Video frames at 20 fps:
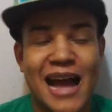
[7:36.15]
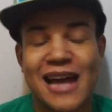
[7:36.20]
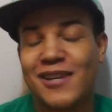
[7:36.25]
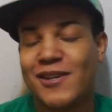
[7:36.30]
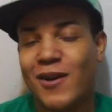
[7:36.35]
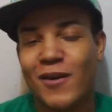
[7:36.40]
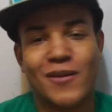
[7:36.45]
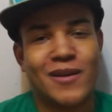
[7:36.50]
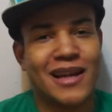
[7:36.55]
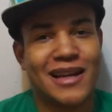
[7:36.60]
I
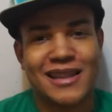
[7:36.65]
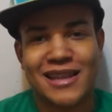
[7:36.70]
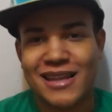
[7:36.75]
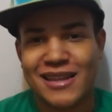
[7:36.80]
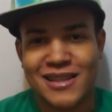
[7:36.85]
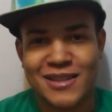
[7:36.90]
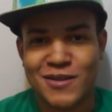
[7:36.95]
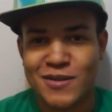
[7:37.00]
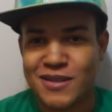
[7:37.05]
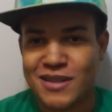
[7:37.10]
don't like
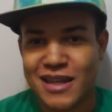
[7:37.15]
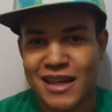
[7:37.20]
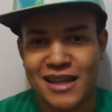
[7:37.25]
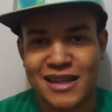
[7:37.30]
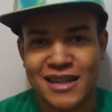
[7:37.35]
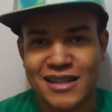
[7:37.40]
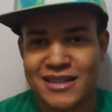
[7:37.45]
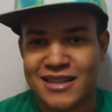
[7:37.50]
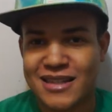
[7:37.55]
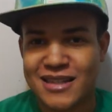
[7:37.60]
that this was the
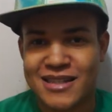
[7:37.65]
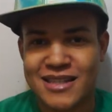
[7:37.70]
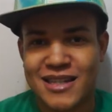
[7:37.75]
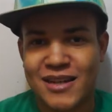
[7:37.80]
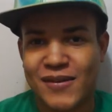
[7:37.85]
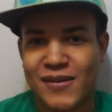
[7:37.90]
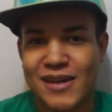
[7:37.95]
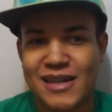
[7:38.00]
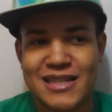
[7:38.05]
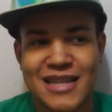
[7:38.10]
ending to the
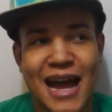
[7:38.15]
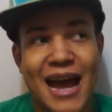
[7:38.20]
series.